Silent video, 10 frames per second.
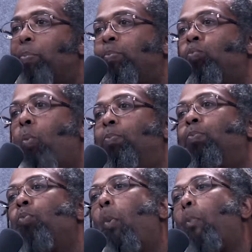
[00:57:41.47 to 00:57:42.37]
I didn't
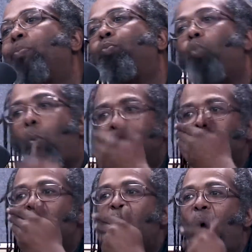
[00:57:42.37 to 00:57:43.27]
know. I didn't
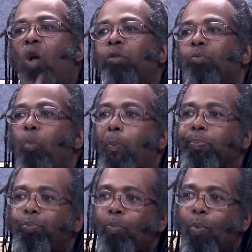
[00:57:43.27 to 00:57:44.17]
see you post
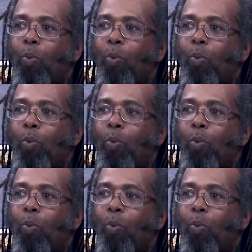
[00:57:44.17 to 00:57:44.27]
anything.